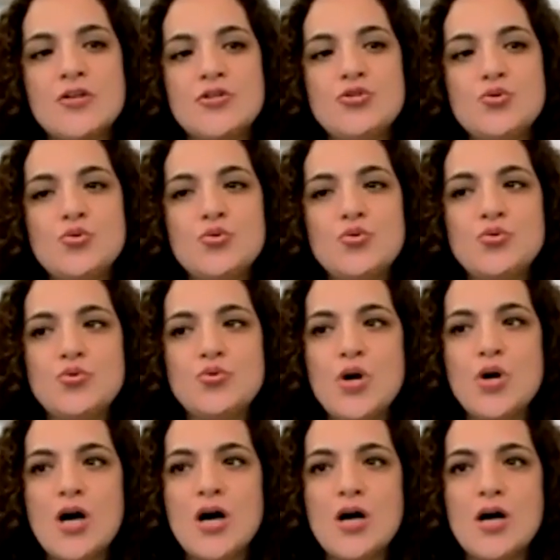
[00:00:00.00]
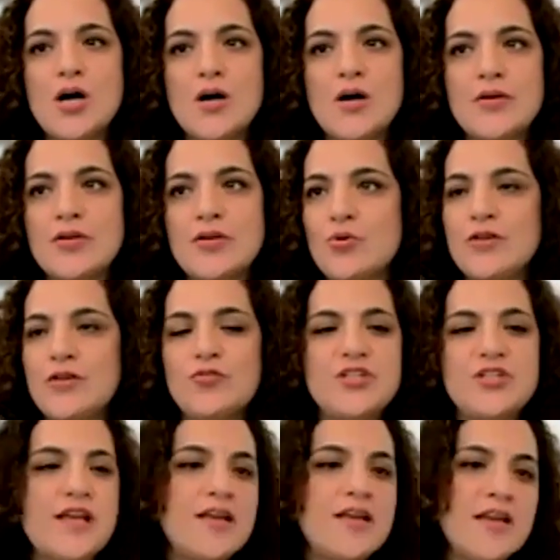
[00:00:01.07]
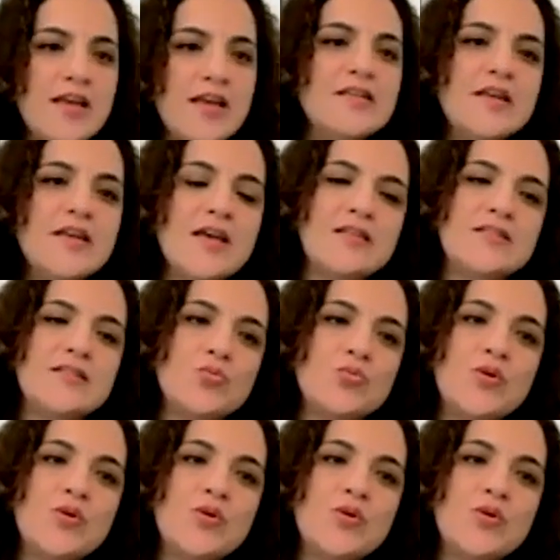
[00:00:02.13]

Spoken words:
to, if you're taking in kids